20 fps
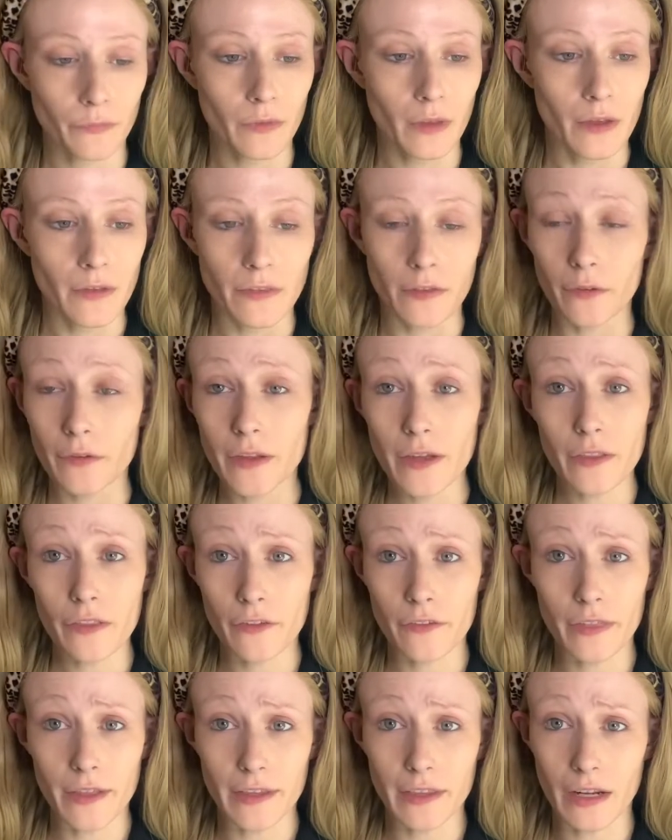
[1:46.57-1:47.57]
The only other
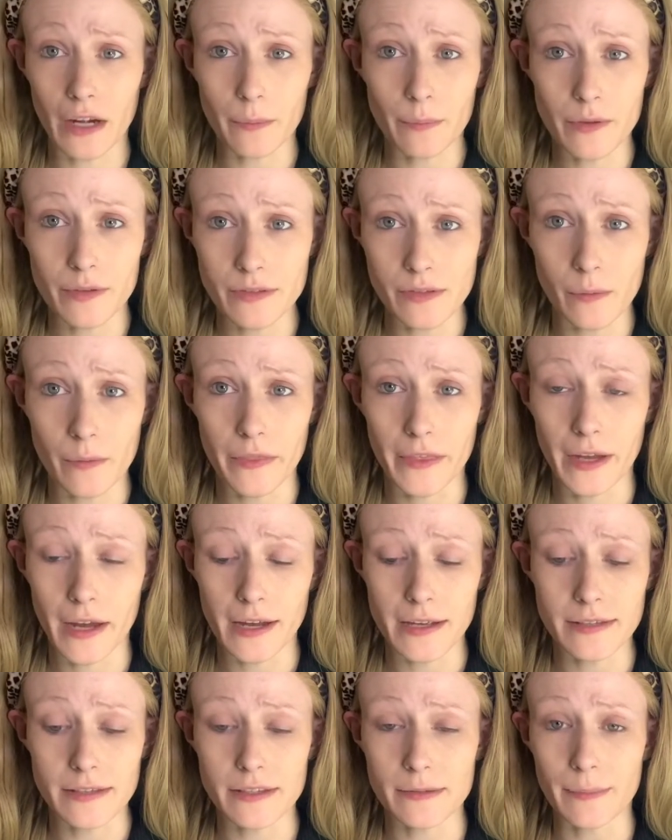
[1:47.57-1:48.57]
thing that I'm using with it,
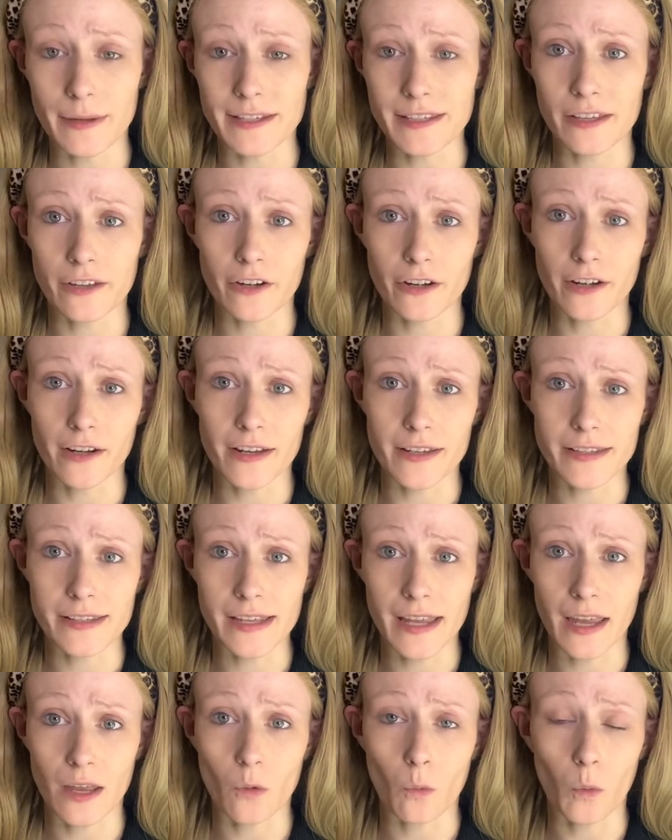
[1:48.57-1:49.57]
guys, is my Saturday
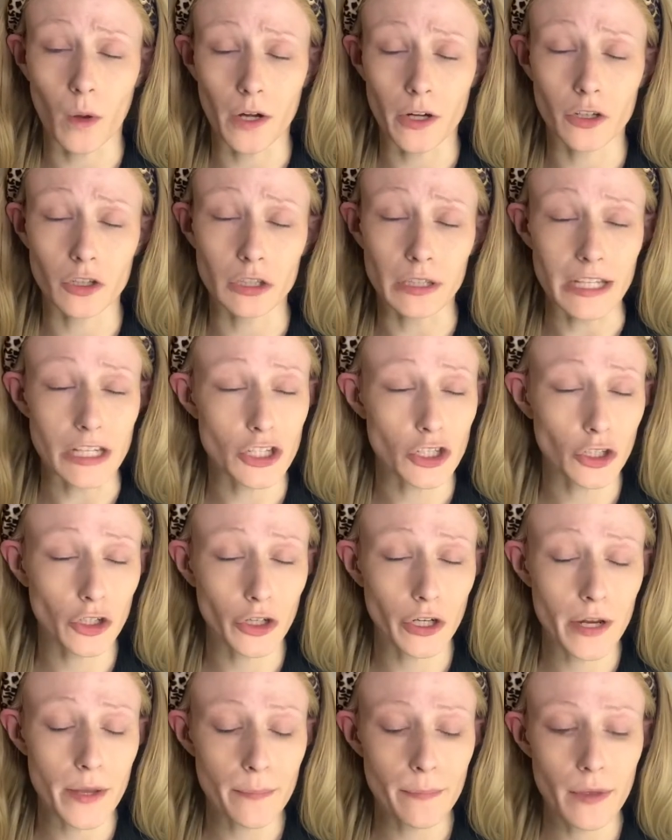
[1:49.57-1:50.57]
Skin Water Glacier
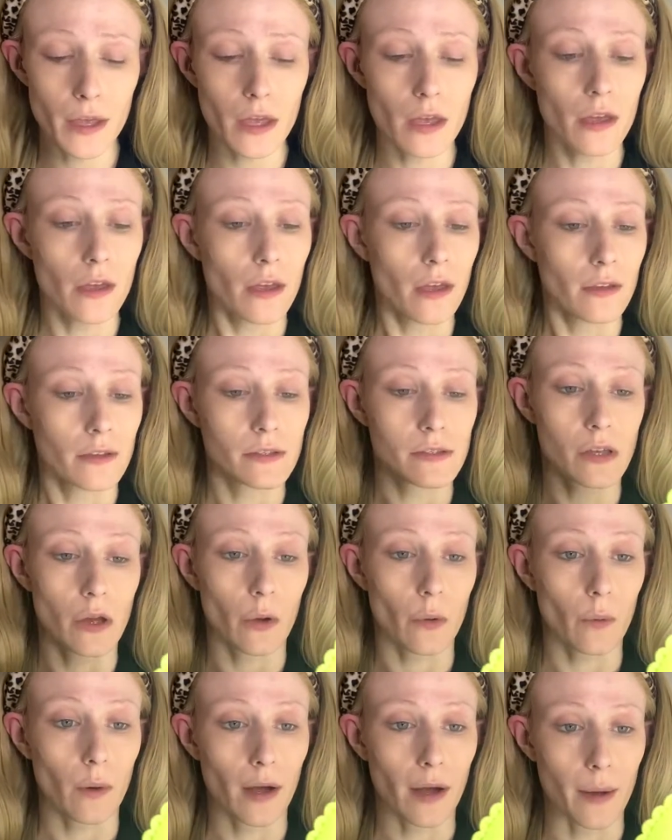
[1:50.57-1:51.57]
Cream.
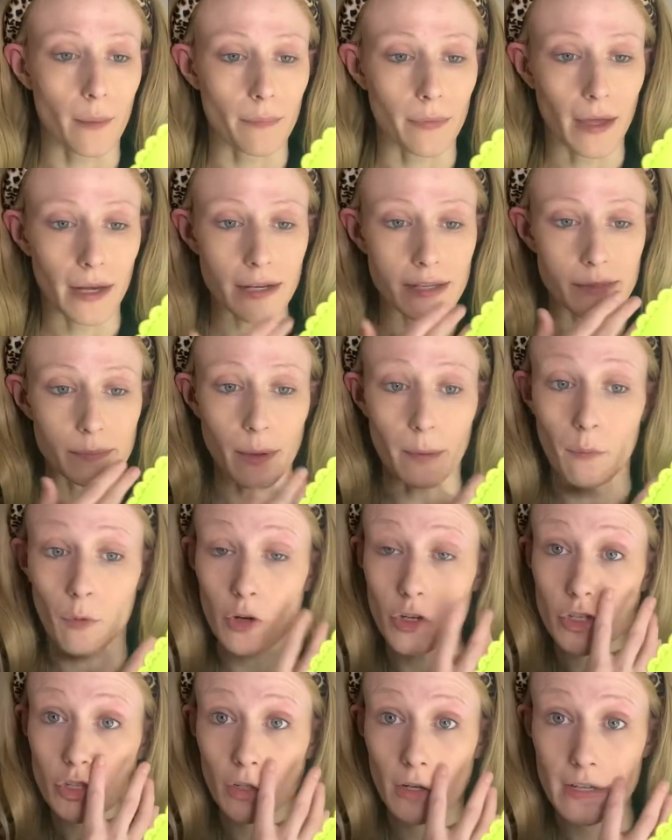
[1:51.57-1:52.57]
So that is my
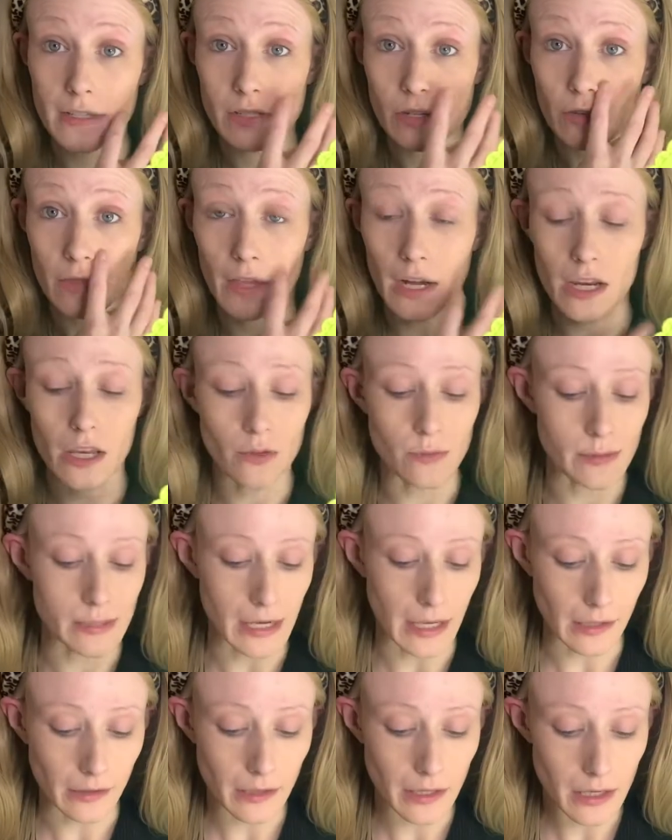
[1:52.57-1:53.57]
moisturizer that I use
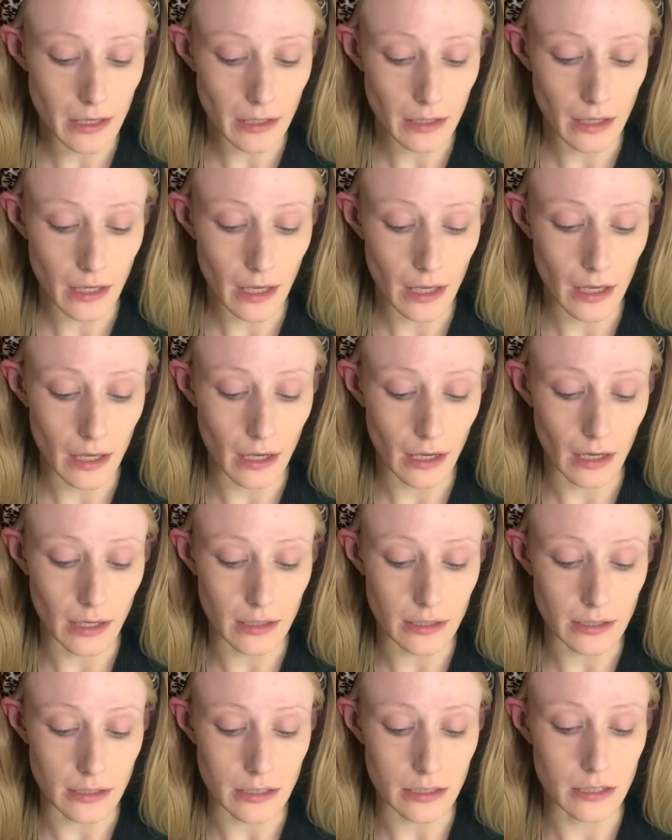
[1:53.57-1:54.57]
daily,
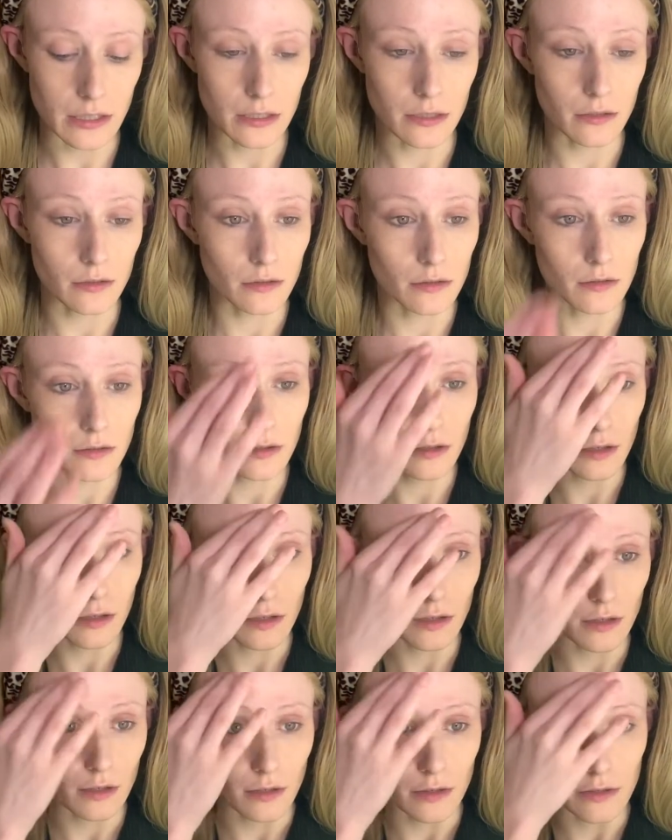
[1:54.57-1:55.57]
and
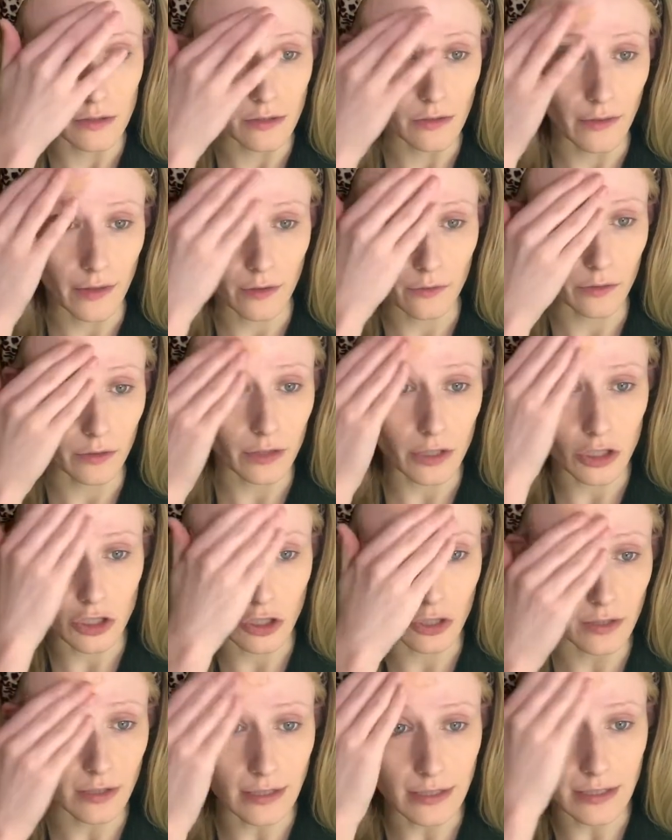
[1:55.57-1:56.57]
so that really
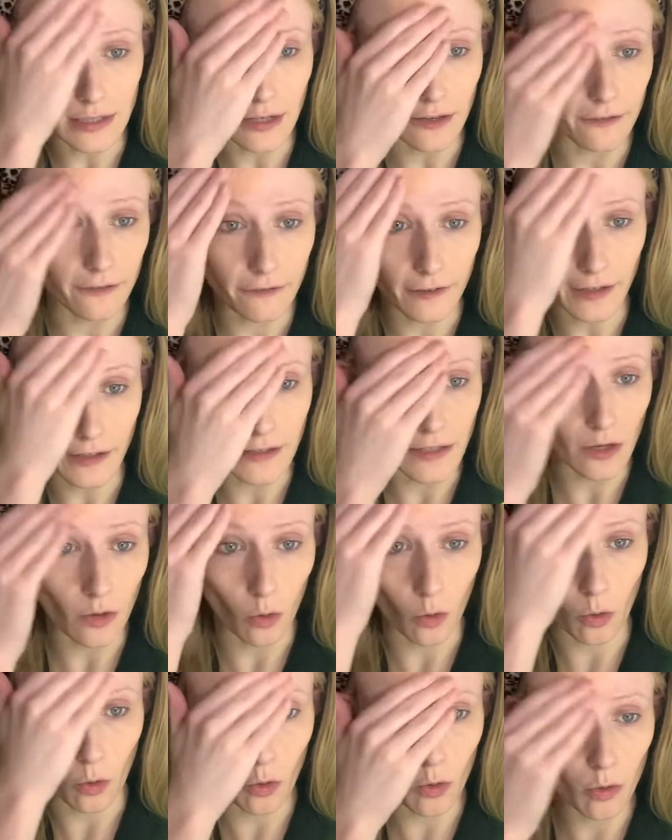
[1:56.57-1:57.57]
shouldn't affect it a
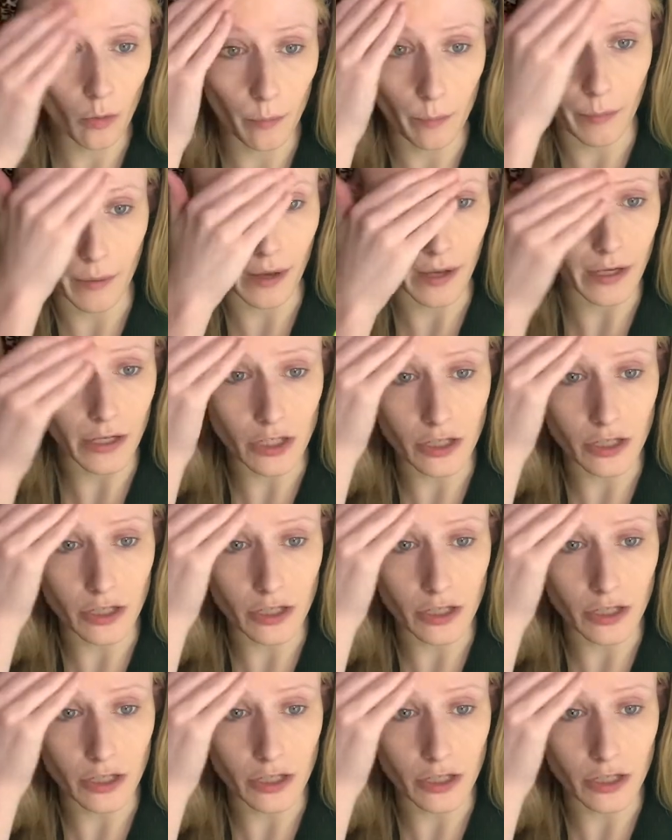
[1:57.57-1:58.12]
whole bunch,